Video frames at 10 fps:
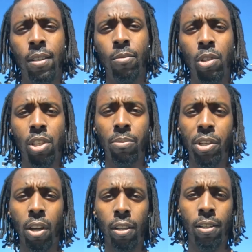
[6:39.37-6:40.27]
What's up,
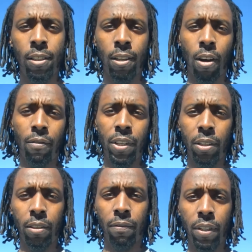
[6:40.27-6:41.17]
y'all? Arvel,
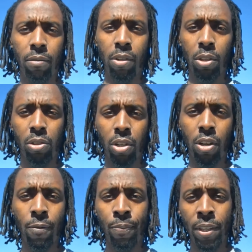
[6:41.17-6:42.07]
the FitRealtor,
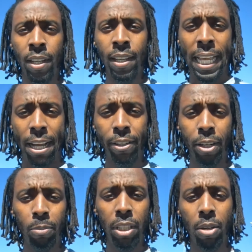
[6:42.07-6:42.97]
out here
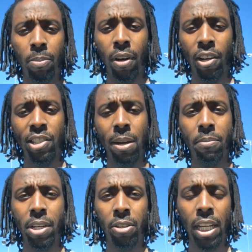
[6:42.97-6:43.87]
Blair Park, San
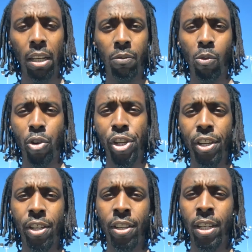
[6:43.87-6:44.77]
Bernardino, California.
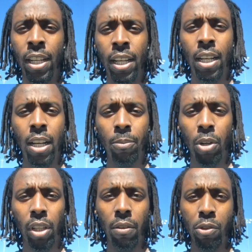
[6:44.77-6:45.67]
I'm going
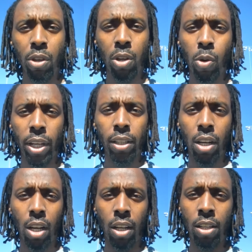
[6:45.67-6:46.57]
to give you a quick
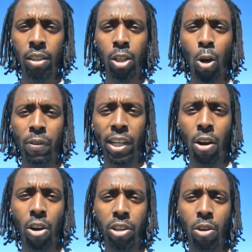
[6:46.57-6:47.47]
COVID
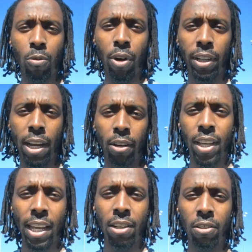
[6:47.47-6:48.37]
cardio workout.
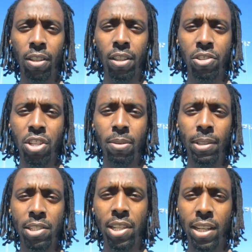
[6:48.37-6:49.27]
Can't go to the gym,
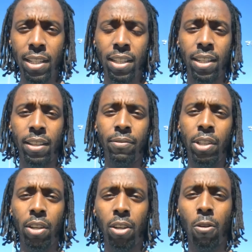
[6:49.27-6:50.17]
let's get it in. We're
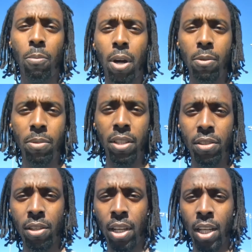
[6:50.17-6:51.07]
going to go
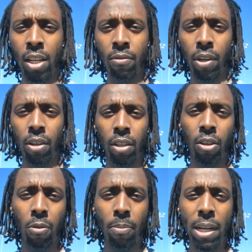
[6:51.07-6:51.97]
burpees, we're going to
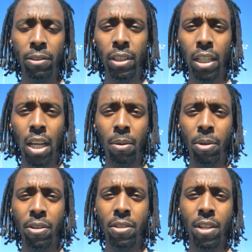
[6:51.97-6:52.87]
go mountain
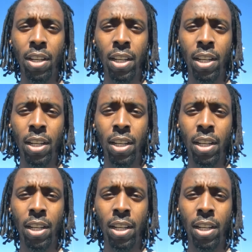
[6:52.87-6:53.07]
climbers,